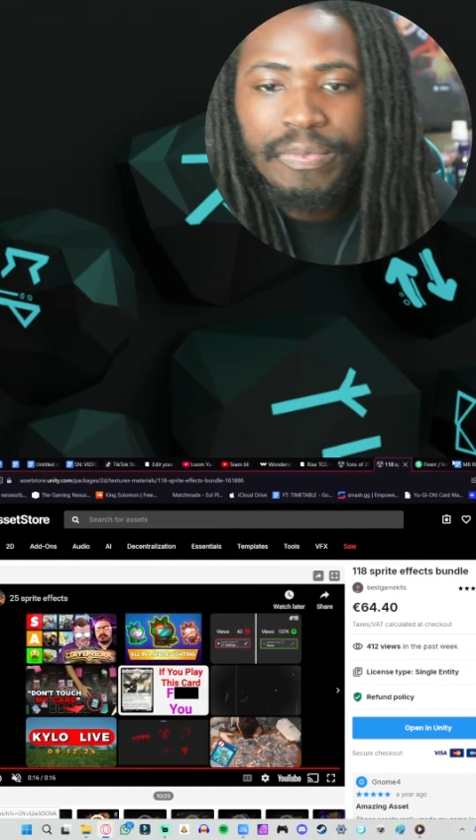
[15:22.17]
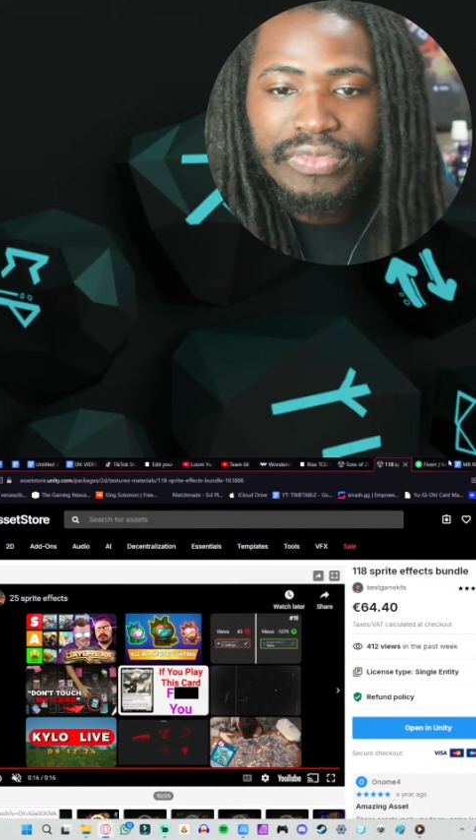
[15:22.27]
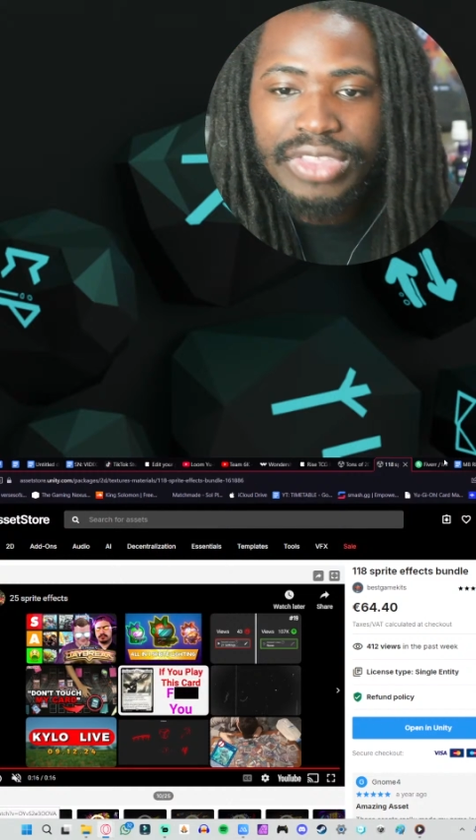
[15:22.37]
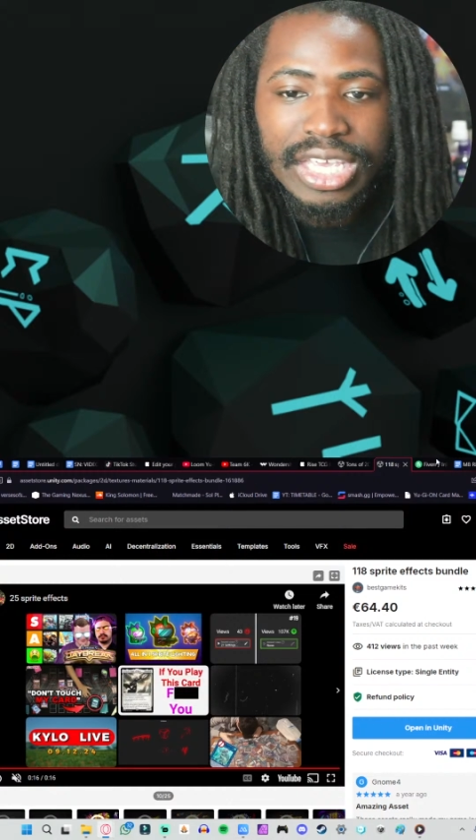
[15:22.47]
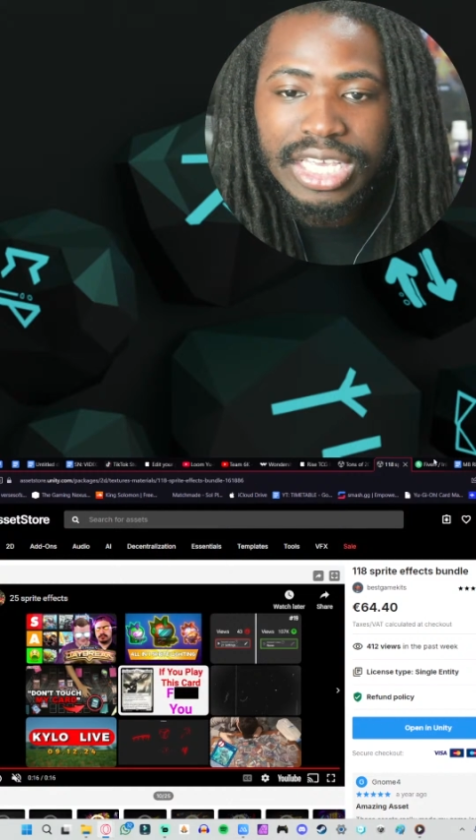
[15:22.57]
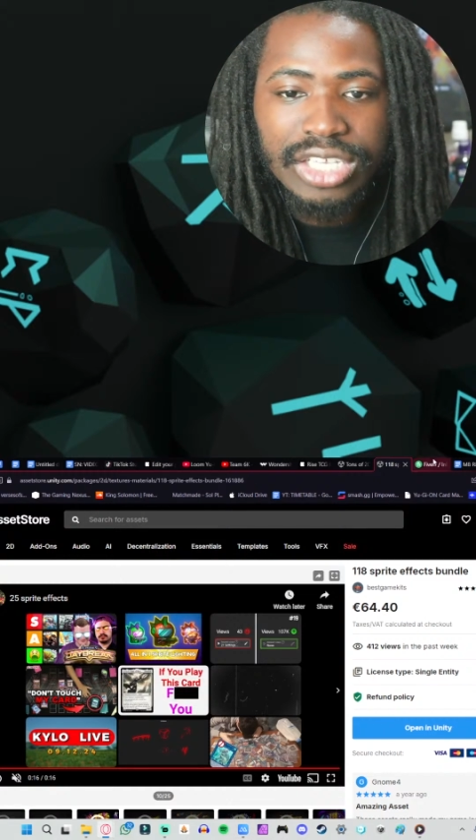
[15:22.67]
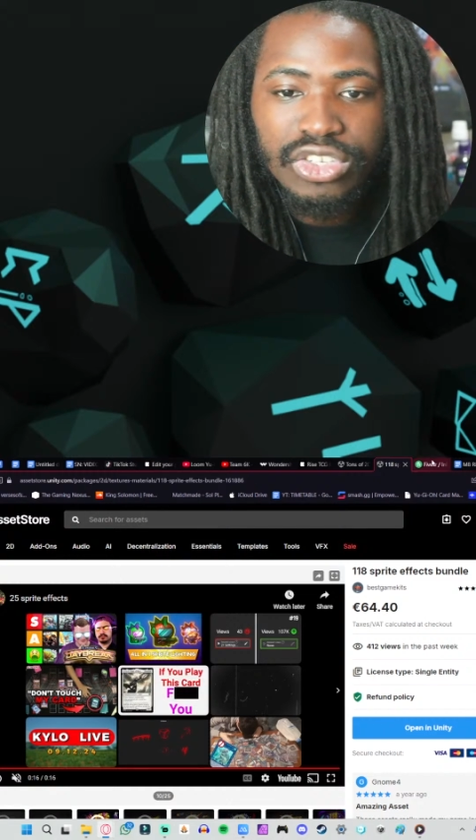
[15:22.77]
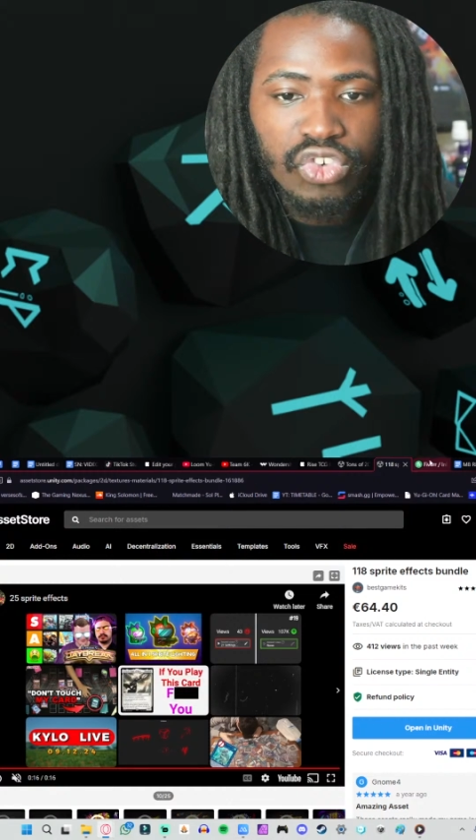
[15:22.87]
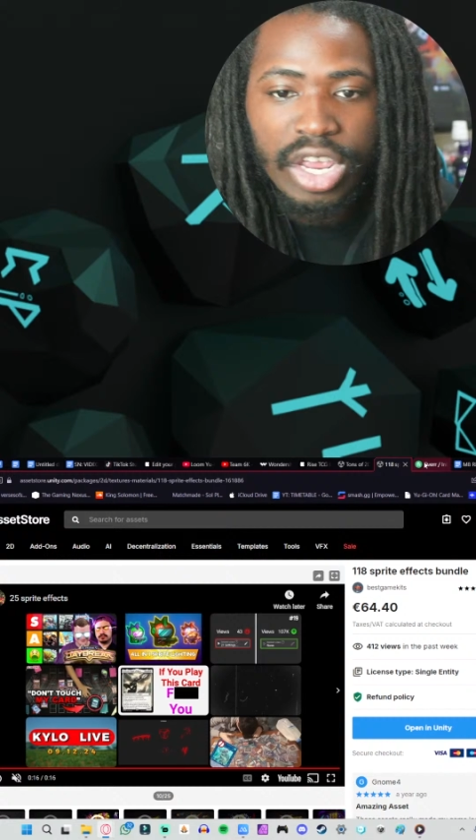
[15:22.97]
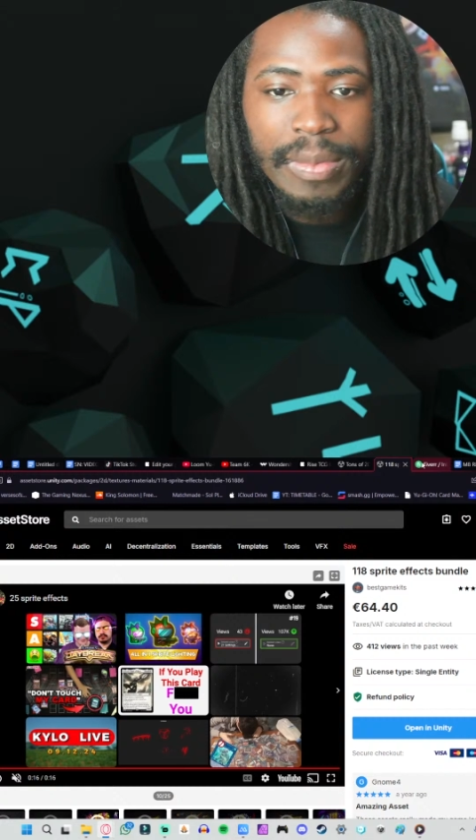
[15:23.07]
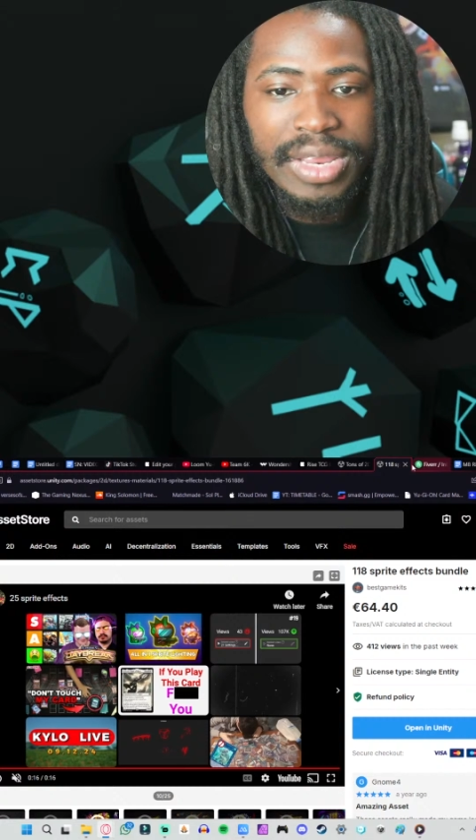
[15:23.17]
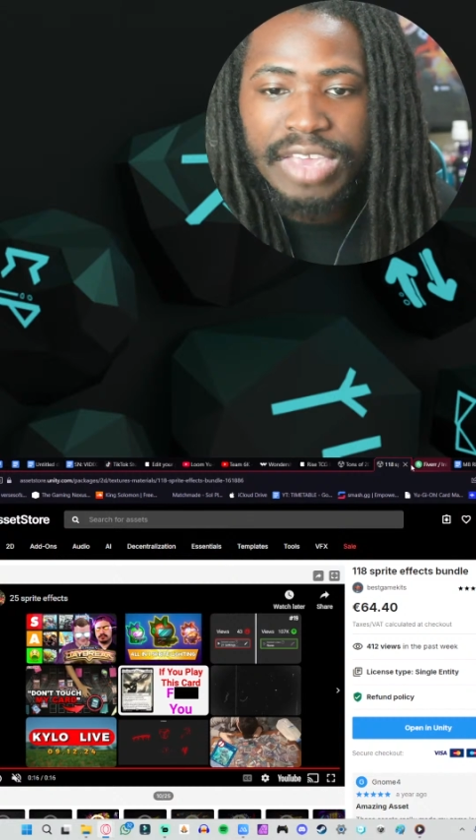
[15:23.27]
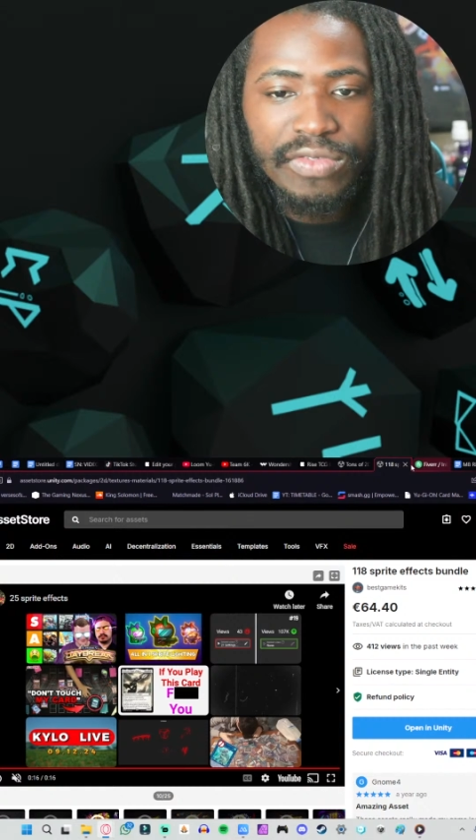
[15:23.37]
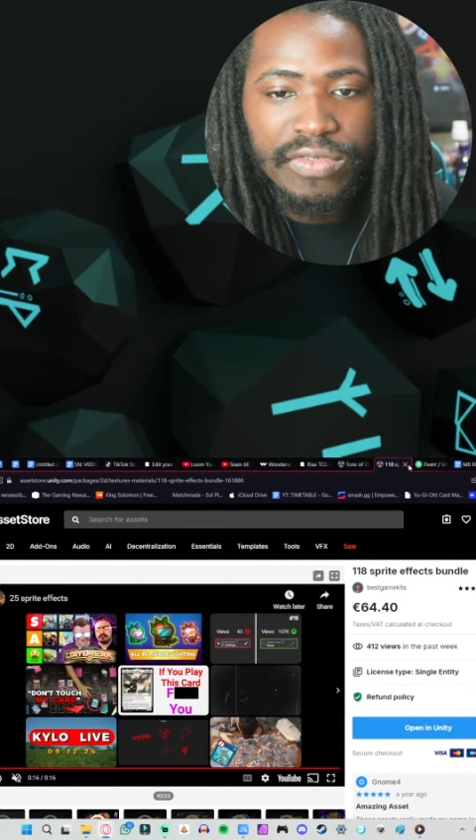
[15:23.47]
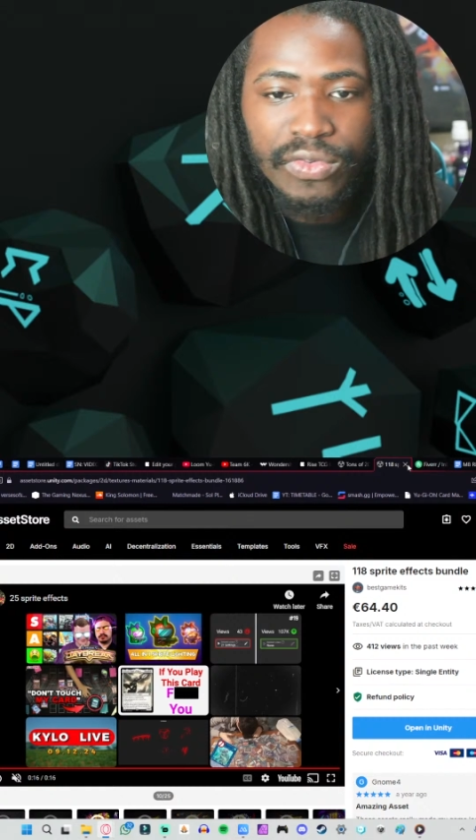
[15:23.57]
the stream and
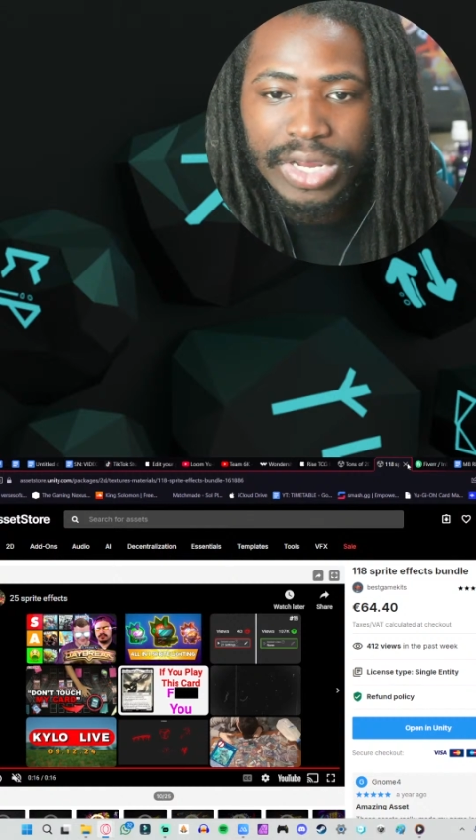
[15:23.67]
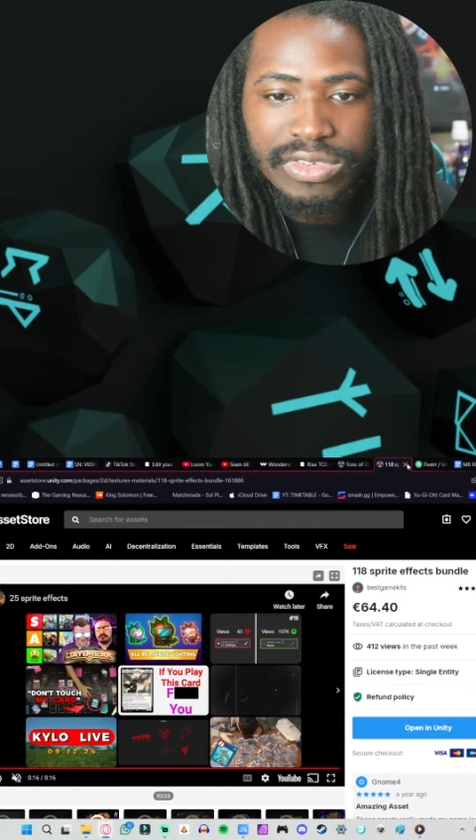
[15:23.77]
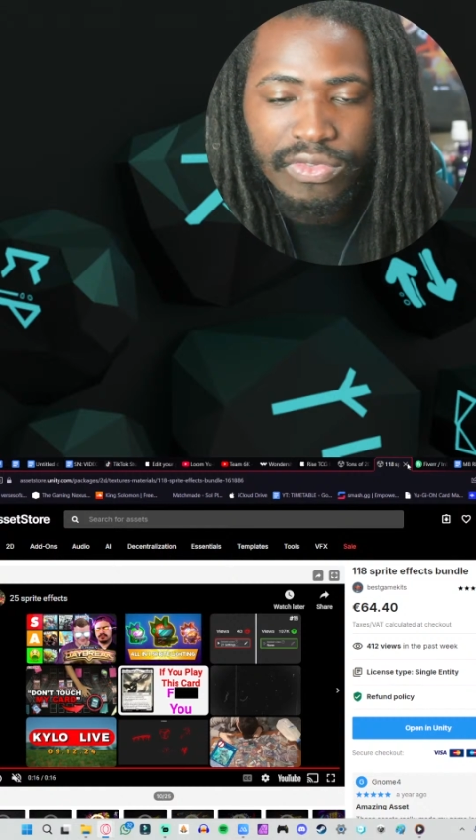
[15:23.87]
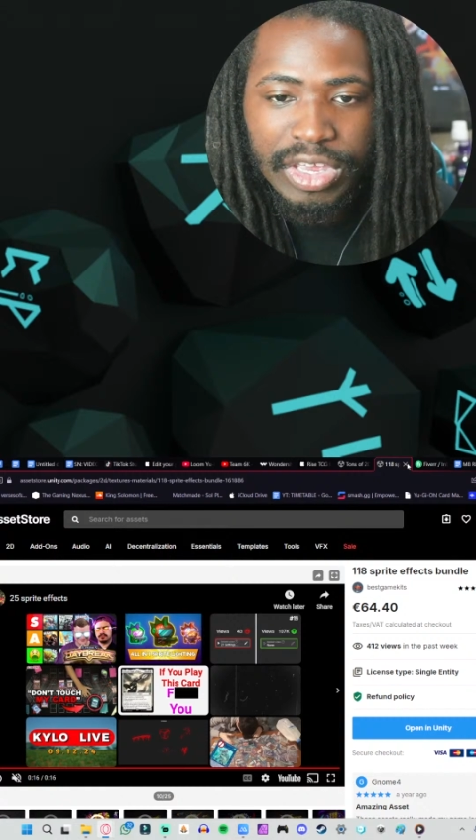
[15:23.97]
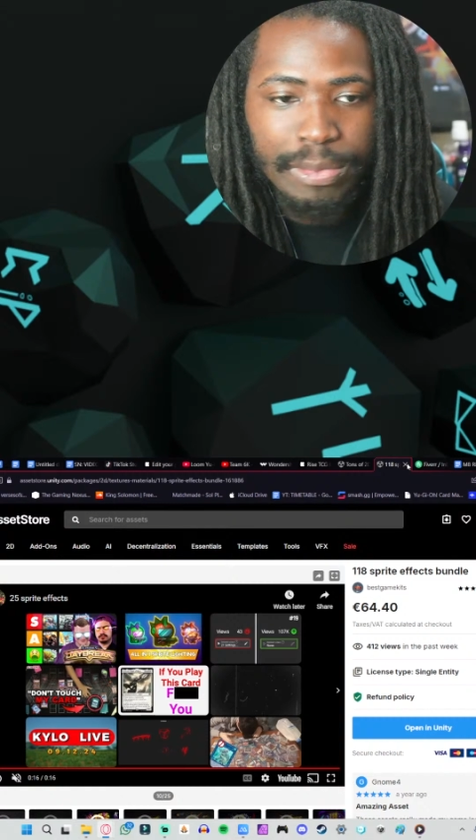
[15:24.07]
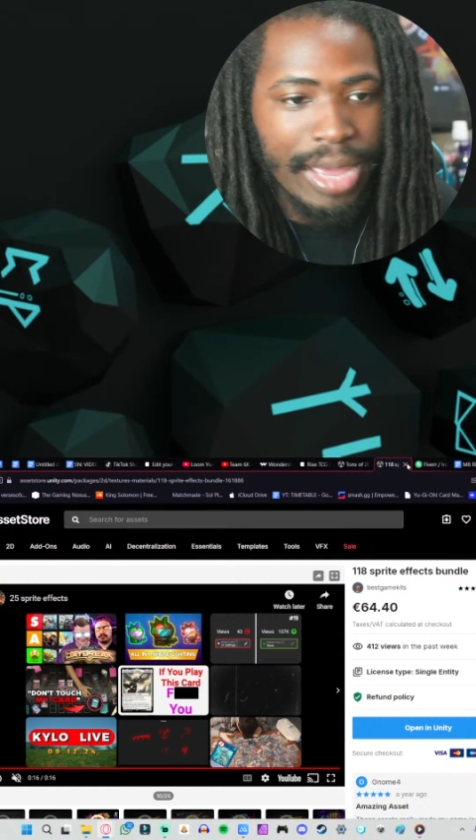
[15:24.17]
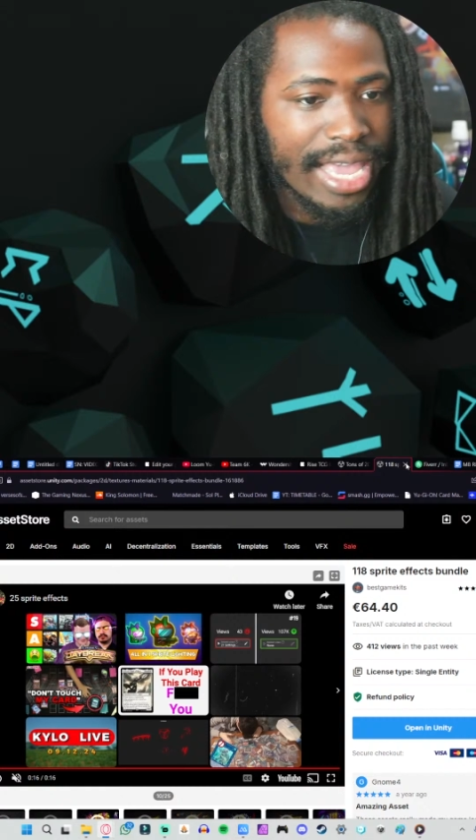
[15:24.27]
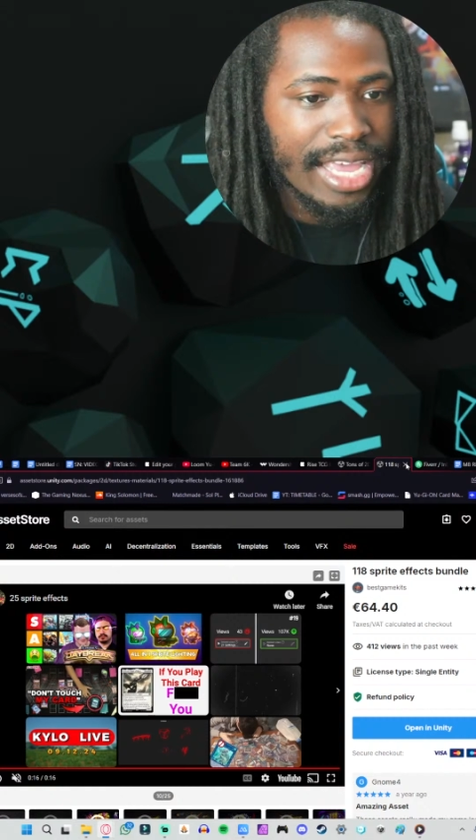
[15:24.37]
give the rest of the feedback,